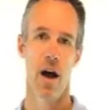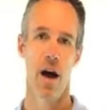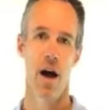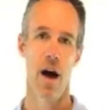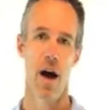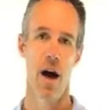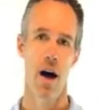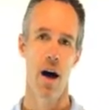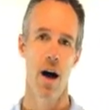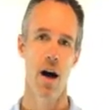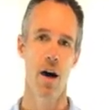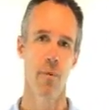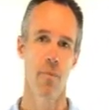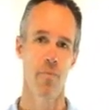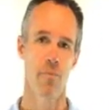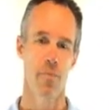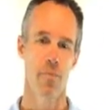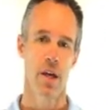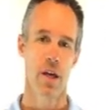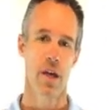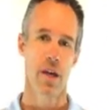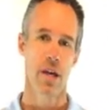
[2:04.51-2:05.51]

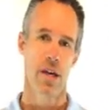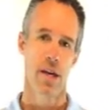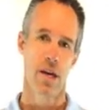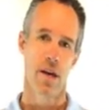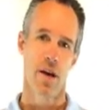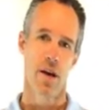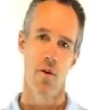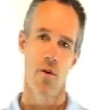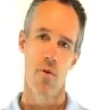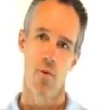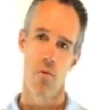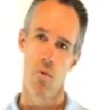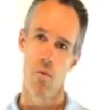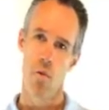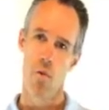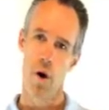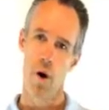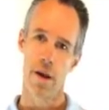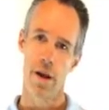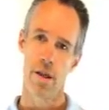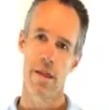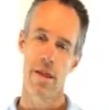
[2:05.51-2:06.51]

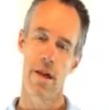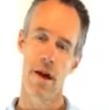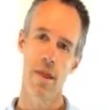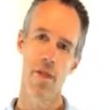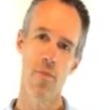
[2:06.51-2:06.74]
One of the